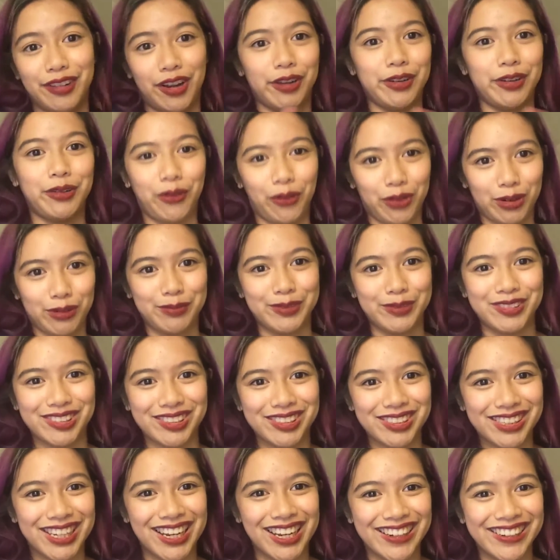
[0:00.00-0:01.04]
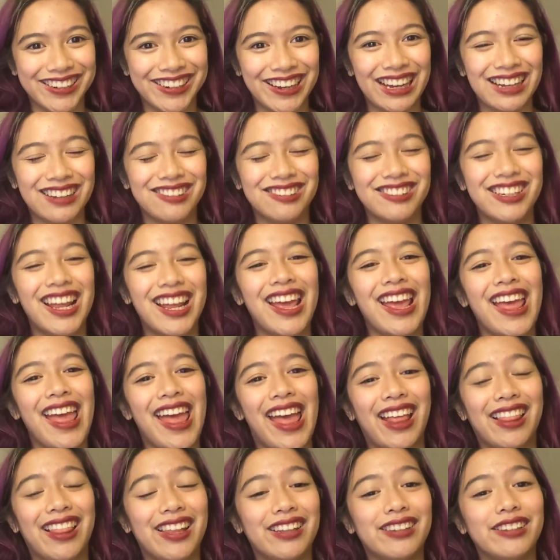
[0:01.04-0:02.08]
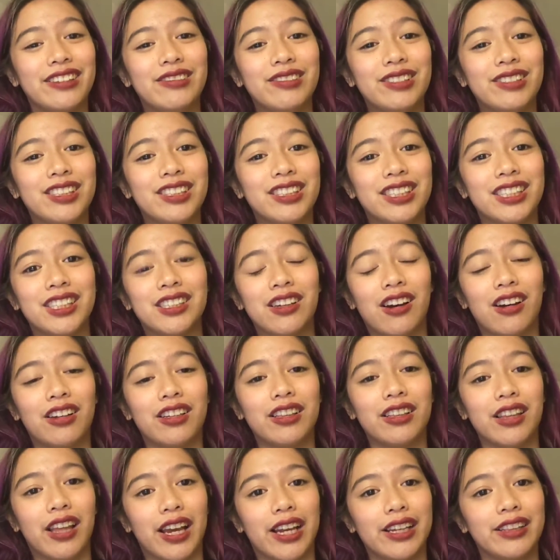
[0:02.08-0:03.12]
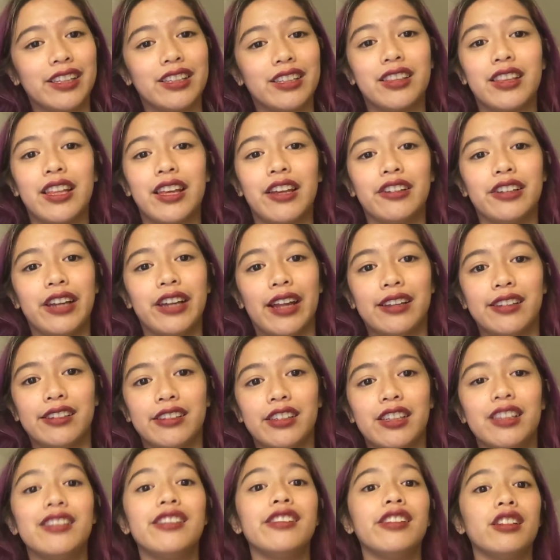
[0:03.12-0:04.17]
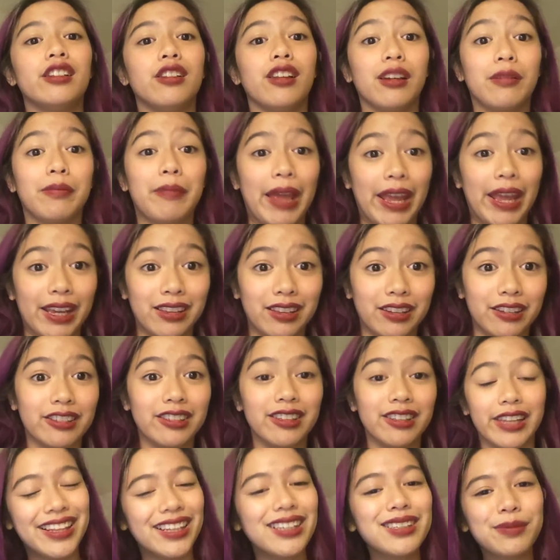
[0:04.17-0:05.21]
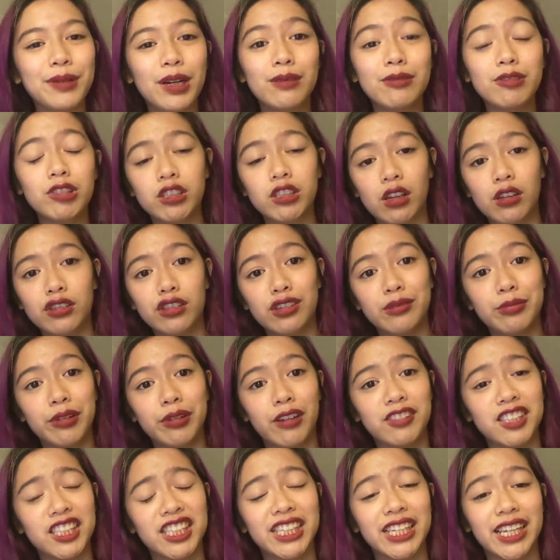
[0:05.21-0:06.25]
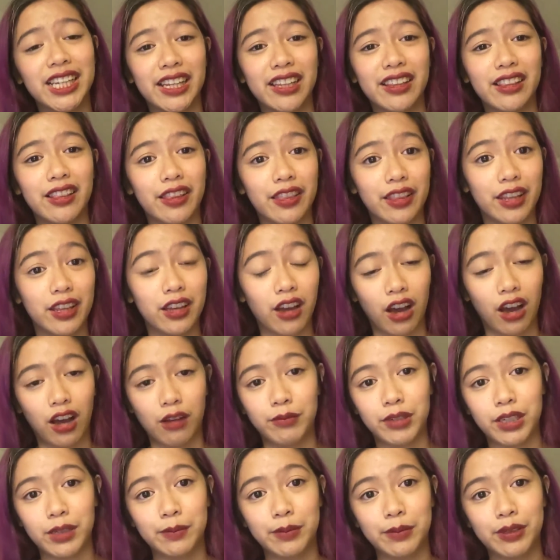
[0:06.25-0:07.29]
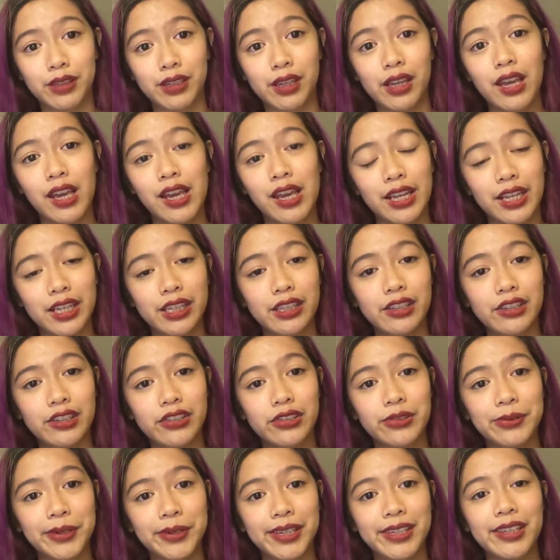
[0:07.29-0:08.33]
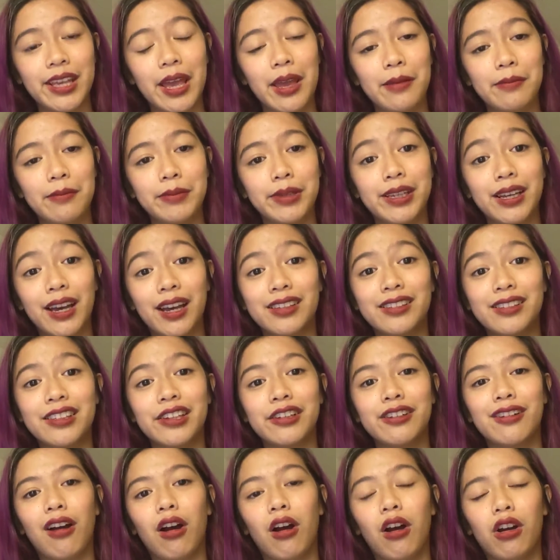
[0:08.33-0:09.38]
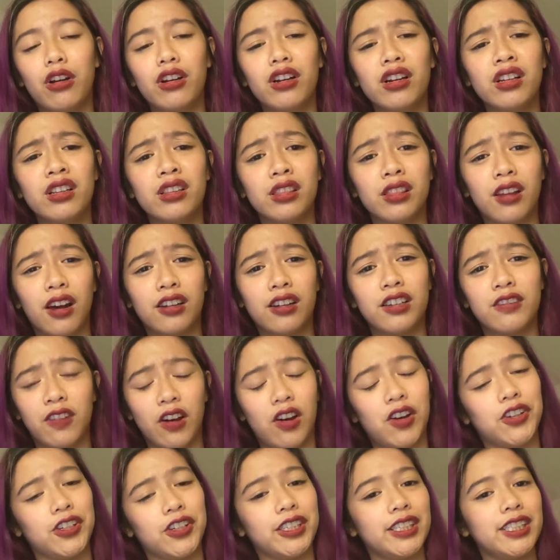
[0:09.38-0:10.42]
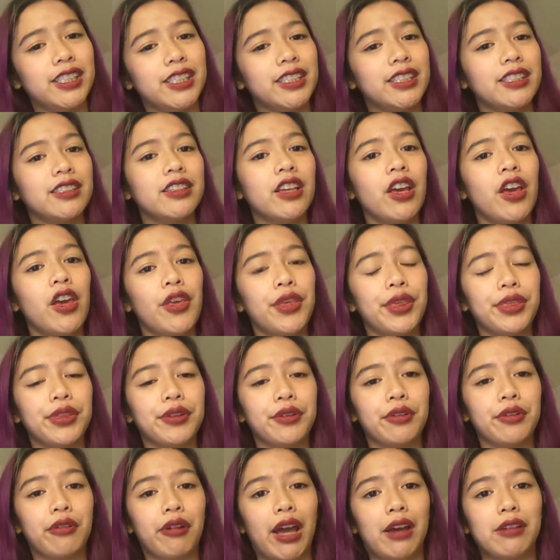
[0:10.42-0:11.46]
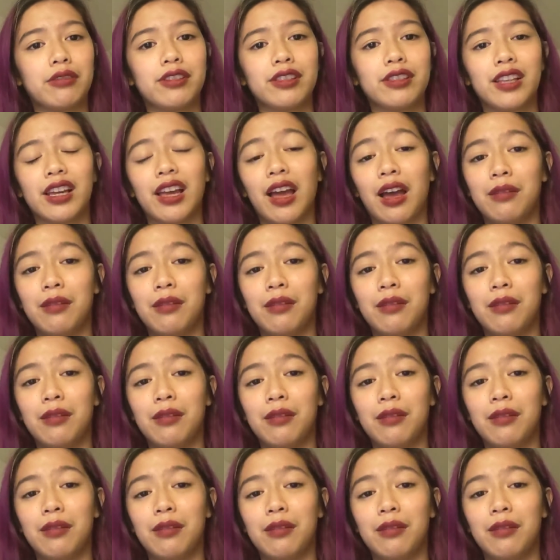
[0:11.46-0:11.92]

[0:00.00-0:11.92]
a normal skin tone, and then you will see online that they are edited to look paler. This problem is also prevalent in the comic book industries because there are a lot of artists throughout the